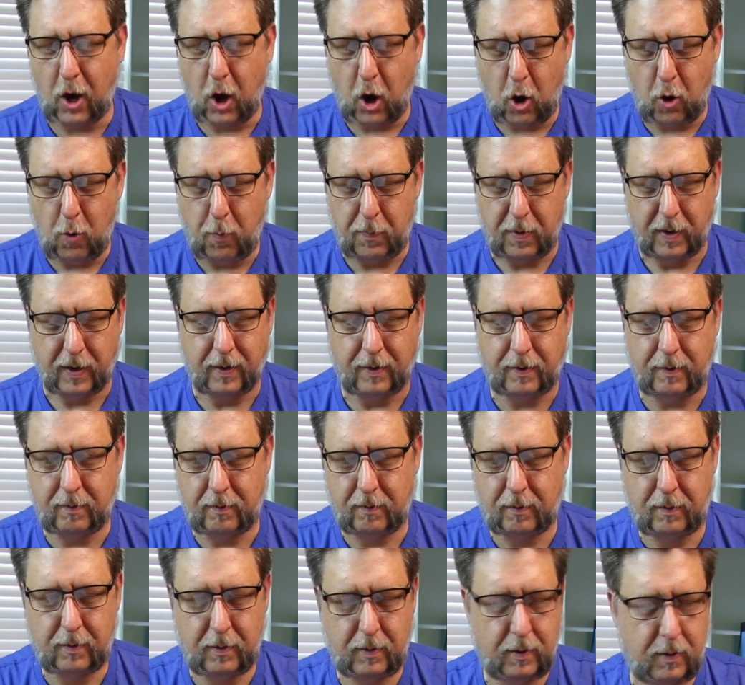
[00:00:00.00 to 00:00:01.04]
open.
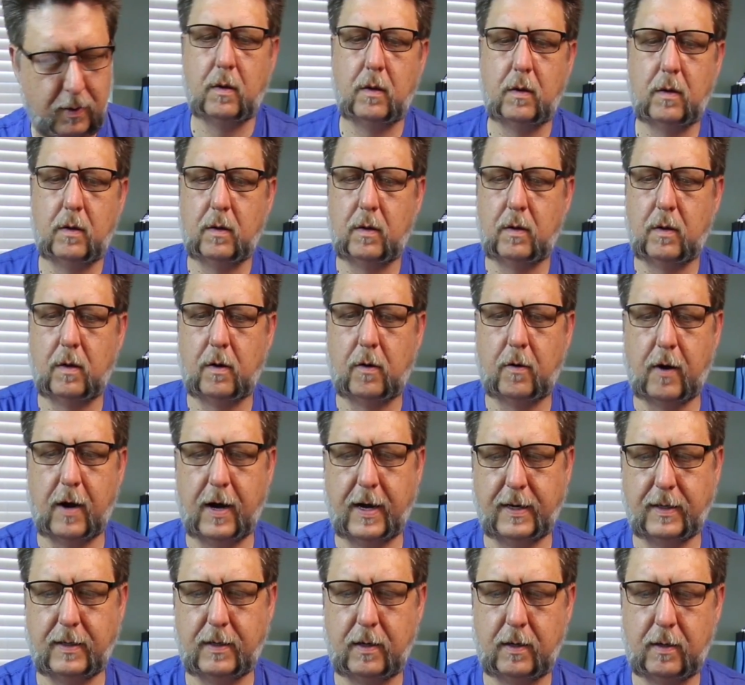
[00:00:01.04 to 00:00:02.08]
All
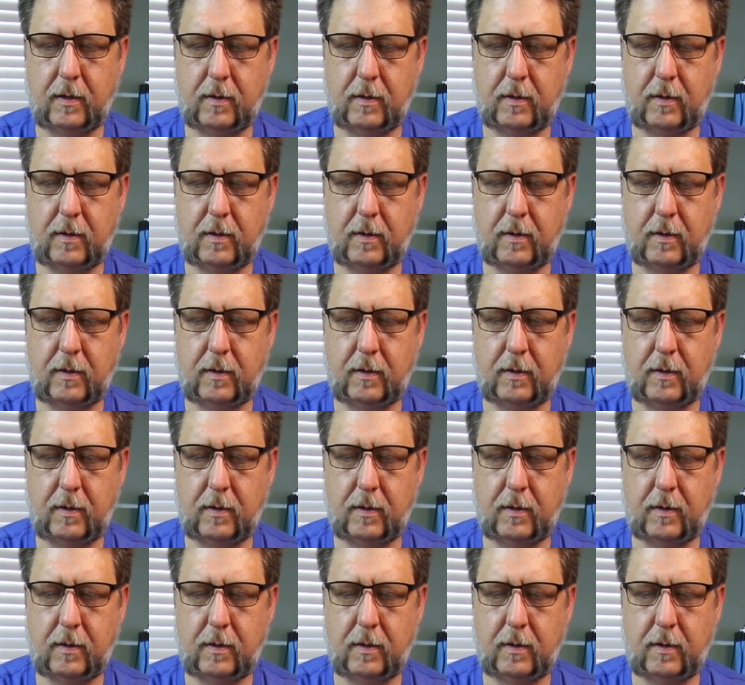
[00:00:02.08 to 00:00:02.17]
right,